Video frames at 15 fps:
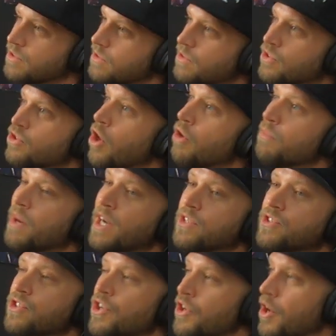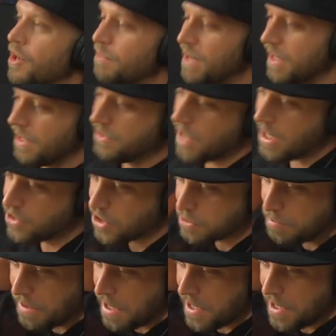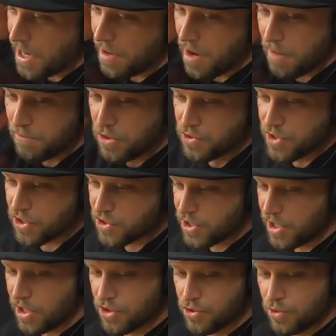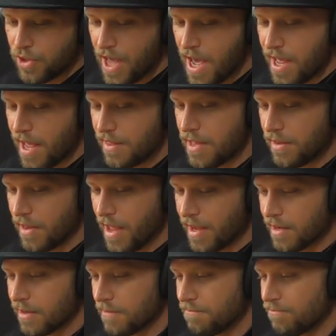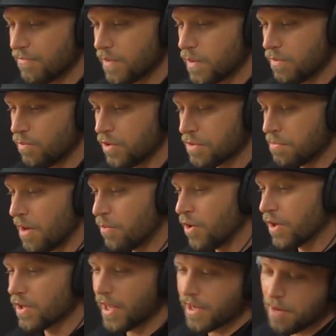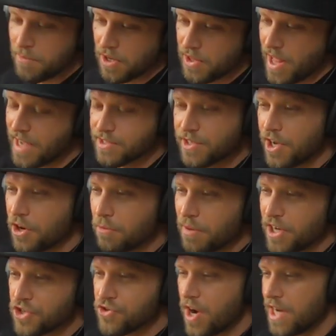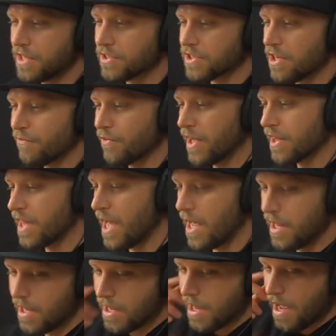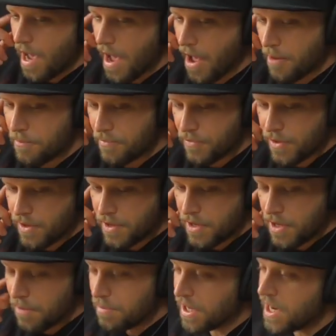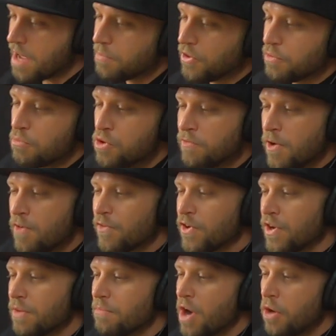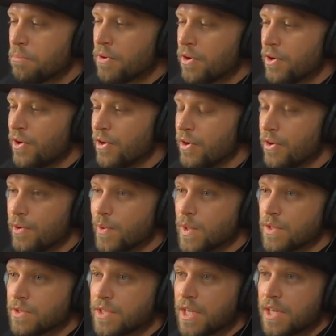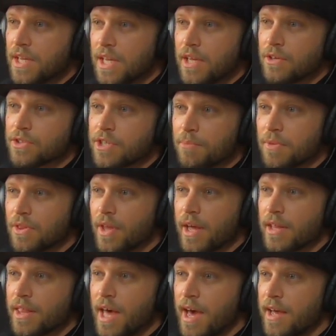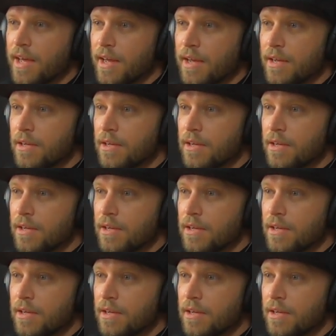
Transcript: so much, you know what I mean, and and just being a, a musician and through that, and then like with my work, like I'm a glass cutter by trade and stuff like that. Um, being able to move over to Melbourne or Sydney or something like that